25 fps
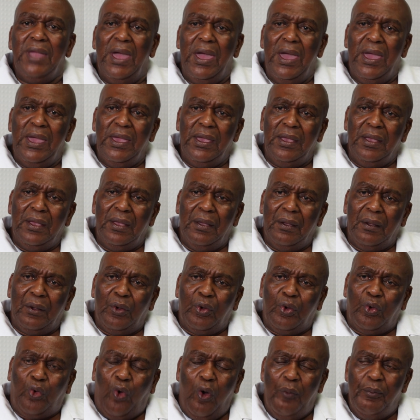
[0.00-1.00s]
the
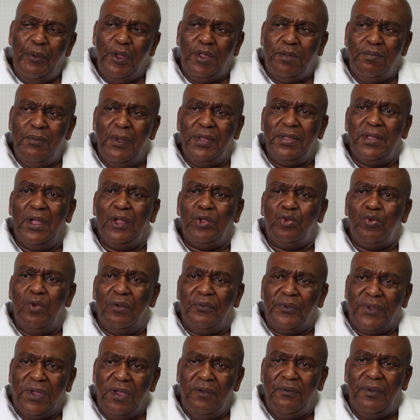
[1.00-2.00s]
commitment that
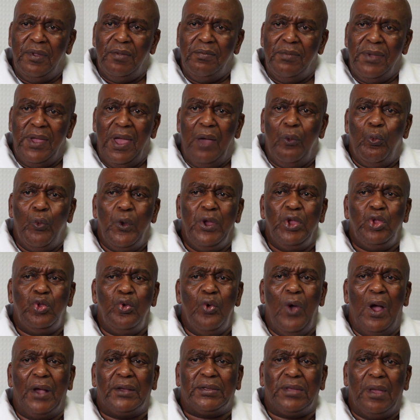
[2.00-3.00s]
you have given me, we
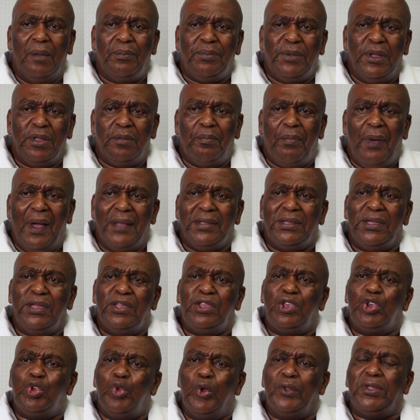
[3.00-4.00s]
do accept it, but
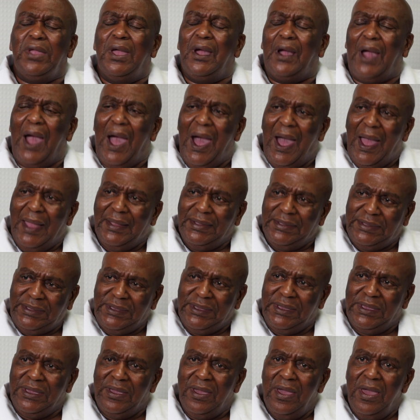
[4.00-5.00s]
it is not a
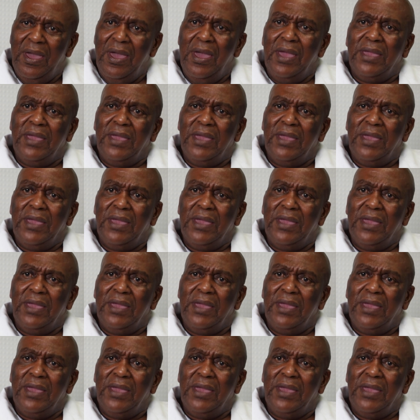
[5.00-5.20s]
guarantee.